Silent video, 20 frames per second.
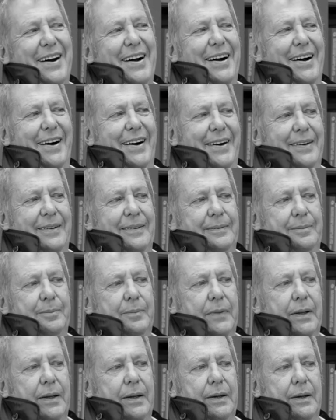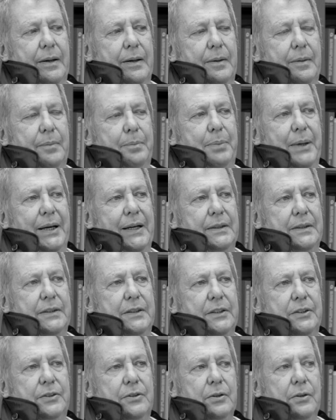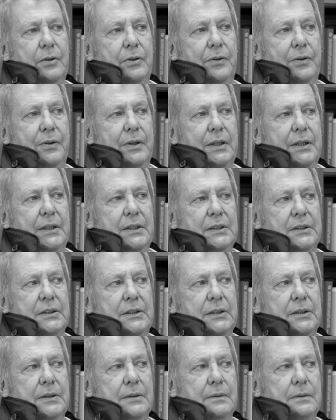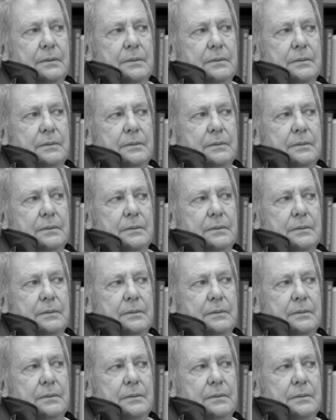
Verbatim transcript: Uh, but the truth is